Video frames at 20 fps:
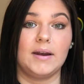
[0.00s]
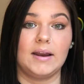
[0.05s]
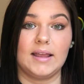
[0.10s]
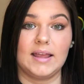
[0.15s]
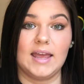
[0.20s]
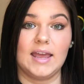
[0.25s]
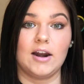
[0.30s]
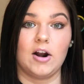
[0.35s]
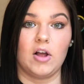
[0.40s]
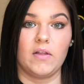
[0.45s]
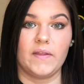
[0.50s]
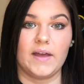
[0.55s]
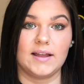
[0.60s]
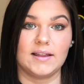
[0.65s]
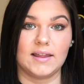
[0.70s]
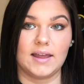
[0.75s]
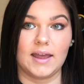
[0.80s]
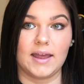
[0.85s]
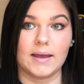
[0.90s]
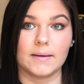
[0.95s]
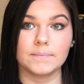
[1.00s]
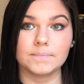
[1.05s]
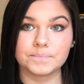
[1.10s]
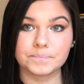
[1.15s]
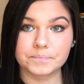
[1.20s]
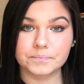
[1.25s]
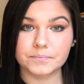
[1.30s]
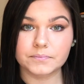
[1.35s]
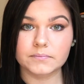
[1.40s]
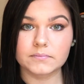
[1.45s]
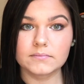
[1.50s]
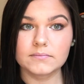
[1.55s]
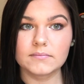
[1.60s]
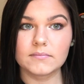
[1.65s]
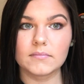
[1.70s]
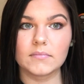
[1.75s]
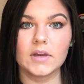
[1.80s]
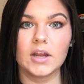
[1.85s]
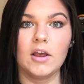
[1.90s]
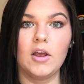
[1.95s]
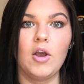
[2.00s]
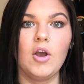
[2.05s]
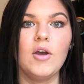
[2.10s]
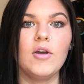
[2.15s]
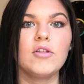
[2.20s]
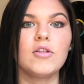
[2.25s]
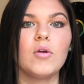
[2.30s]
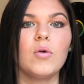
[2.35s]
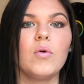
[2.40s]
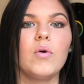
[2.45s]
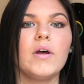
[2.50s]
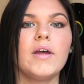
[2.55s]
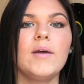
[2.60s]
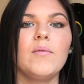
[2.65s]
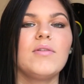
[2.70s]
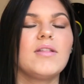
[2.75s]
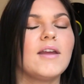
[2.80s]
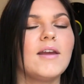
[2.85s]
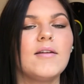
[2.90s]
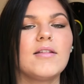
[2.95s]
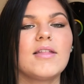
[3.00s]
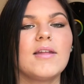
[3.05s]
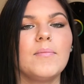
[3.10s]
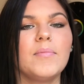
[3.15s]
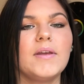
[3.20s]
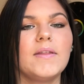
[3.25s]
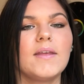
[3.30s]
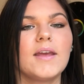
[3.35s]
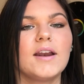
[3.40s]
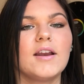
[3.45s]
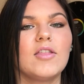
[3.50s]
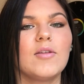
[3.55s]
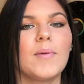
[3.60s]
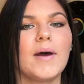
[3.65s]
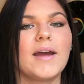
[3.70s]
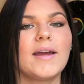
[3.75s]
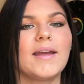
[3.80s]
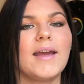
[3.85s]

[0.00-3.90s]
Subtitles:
again on that date. So it's simply the end of the Mayan